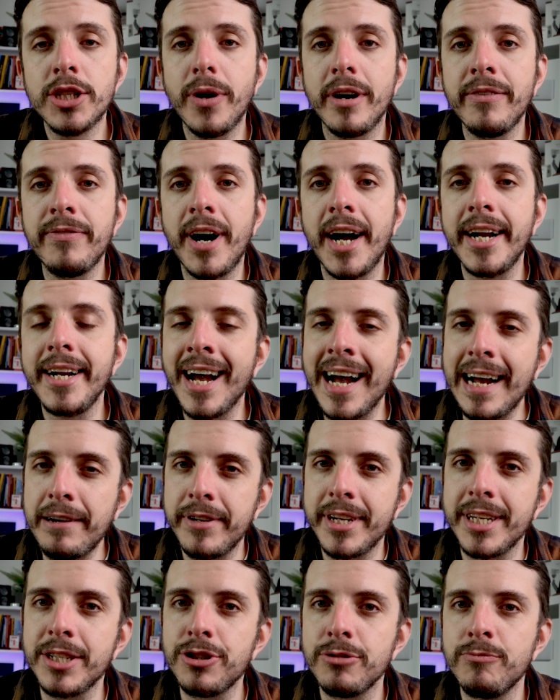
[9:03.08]
So I find
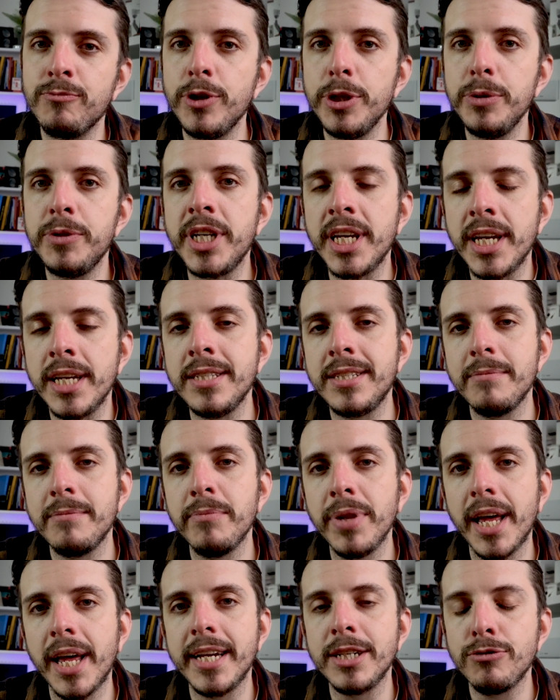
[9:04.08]
having some routines
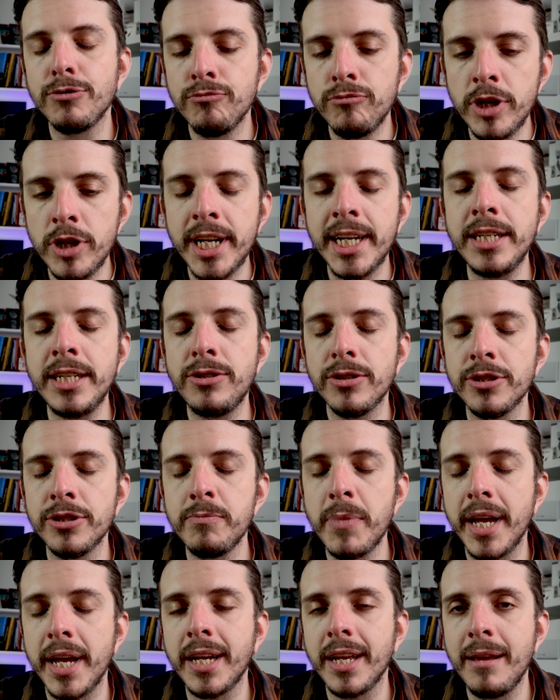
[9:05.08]
in place really
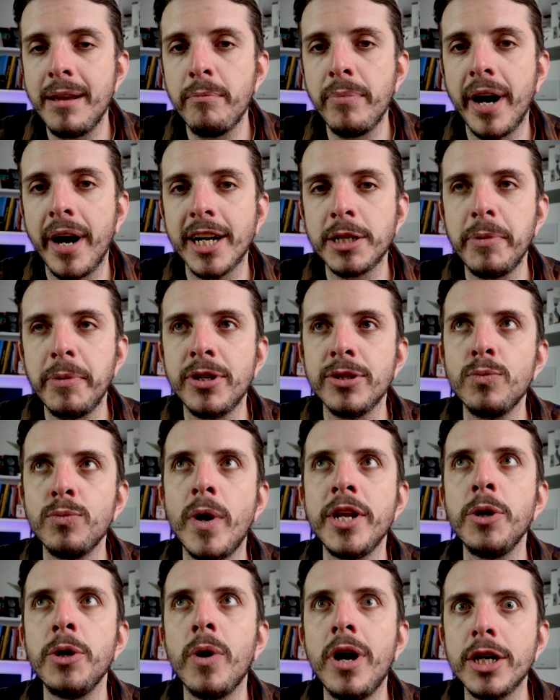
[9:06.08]
does make an impact, because
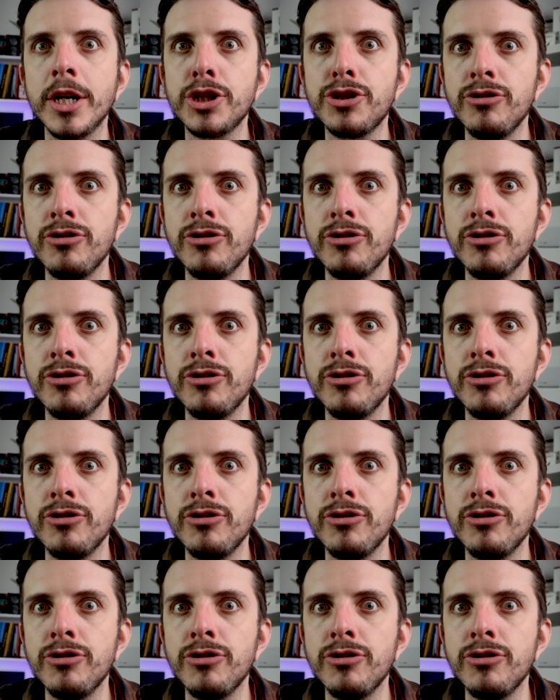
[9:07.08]
when you are